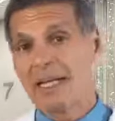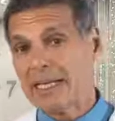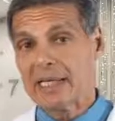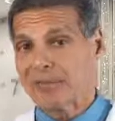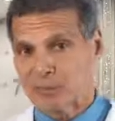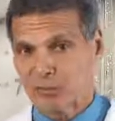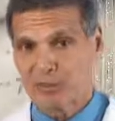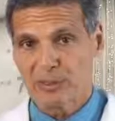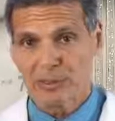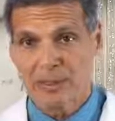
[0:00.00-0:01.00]
Licorice
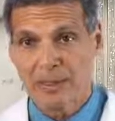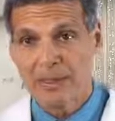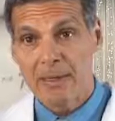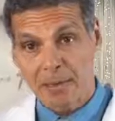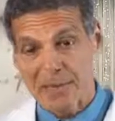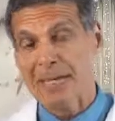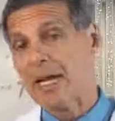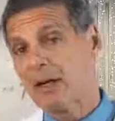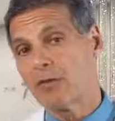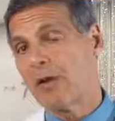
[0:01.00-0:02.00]
root. Be
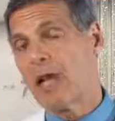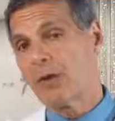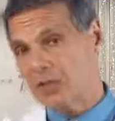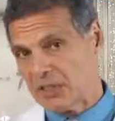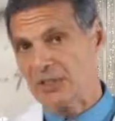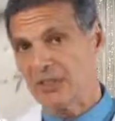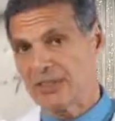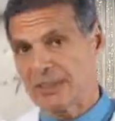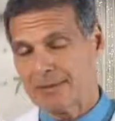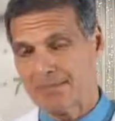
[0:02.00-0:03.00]
careful how you
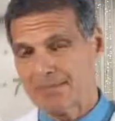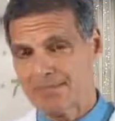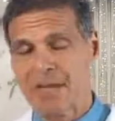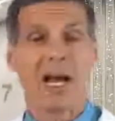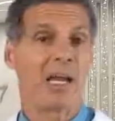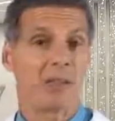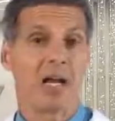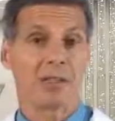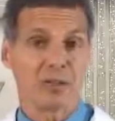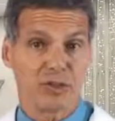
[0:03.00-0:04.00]
use it. Hi, I'm
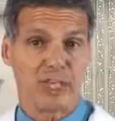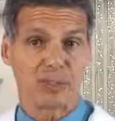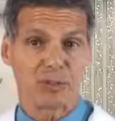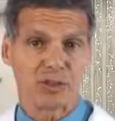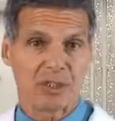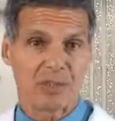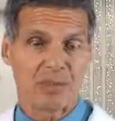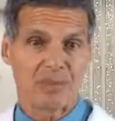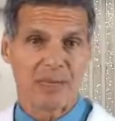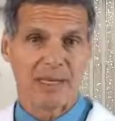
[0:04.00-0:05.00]
Dr. James
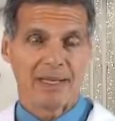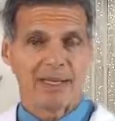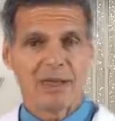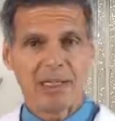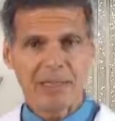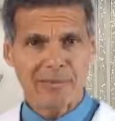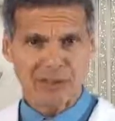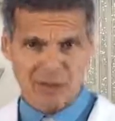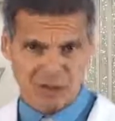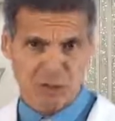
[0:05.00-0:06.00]
Meschino. You know,
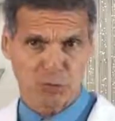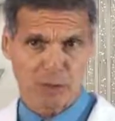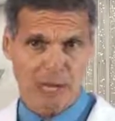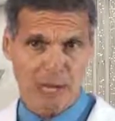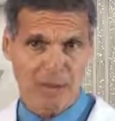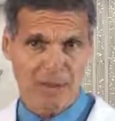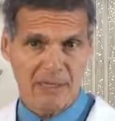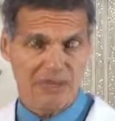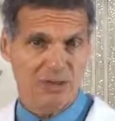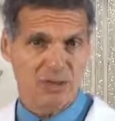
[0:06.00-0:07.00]
licorice is a shrub
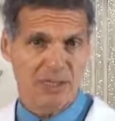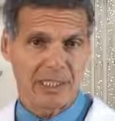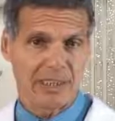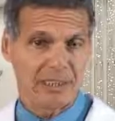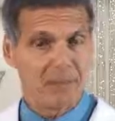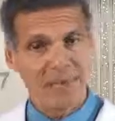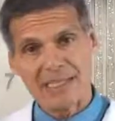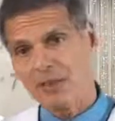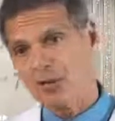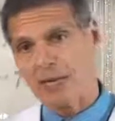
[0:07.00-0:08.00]
that originated in the
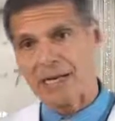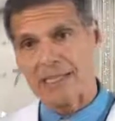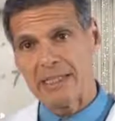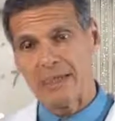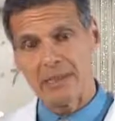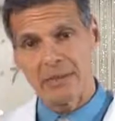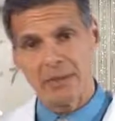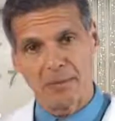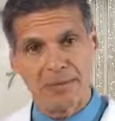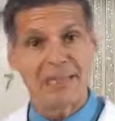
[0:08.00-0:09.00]
Mediterranean and
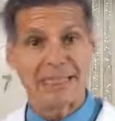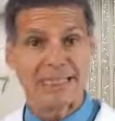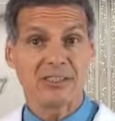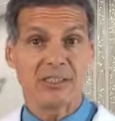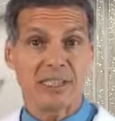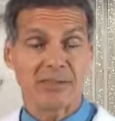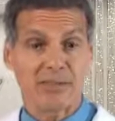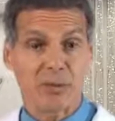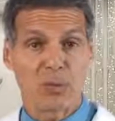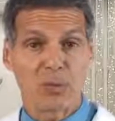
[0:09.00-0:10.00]
the Middle East area
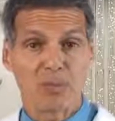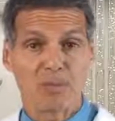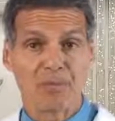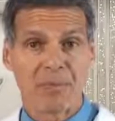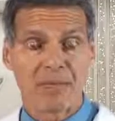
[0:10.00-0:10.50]
of the world.